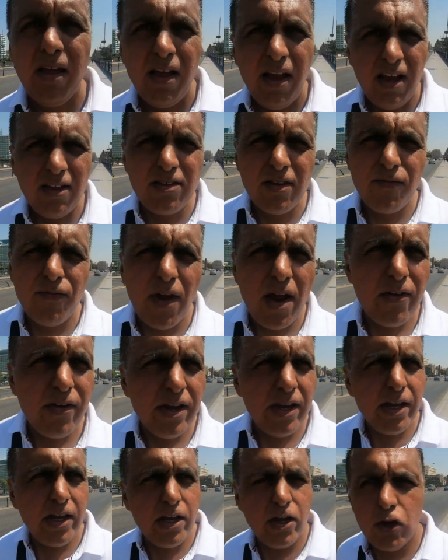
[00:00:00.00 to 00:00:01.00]
It's a
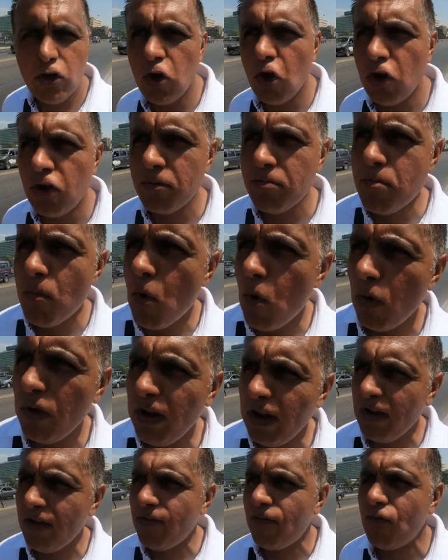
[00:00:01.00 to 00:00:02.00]
very good
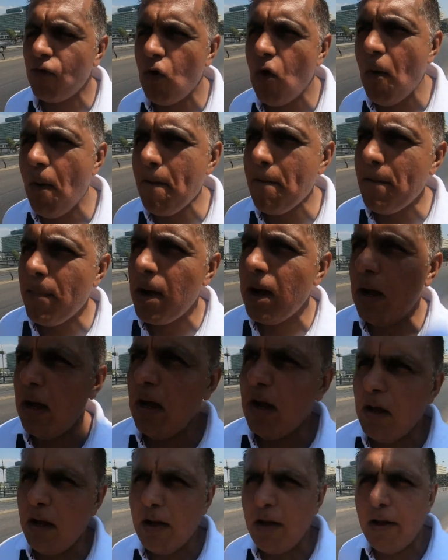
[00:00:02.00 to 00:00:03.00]
morning from
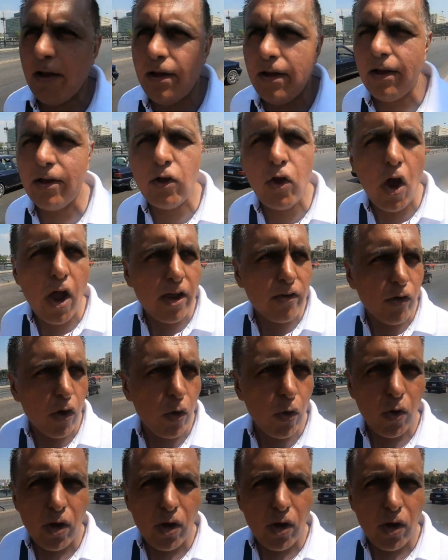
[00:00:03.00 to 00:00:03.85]
Cairo.